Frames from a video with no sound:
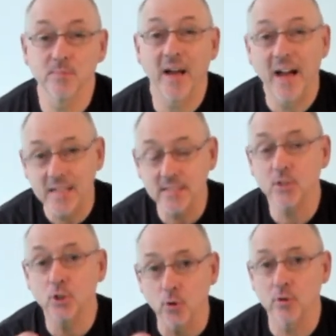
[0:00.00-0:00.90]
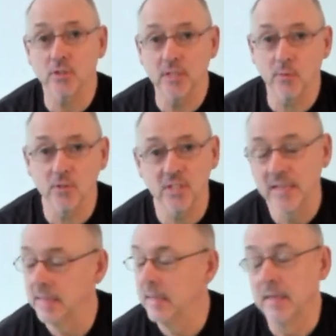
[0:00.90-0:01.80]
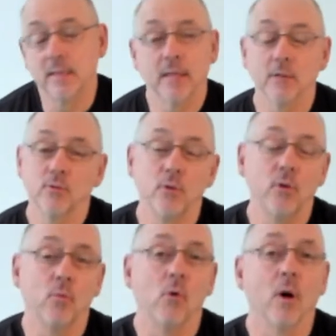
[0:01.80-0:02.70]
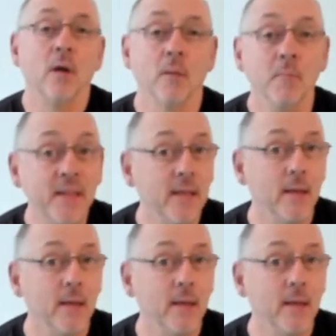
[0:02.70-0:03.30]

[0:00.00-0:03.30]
But as a short sequence, That'll do you, what, a minute?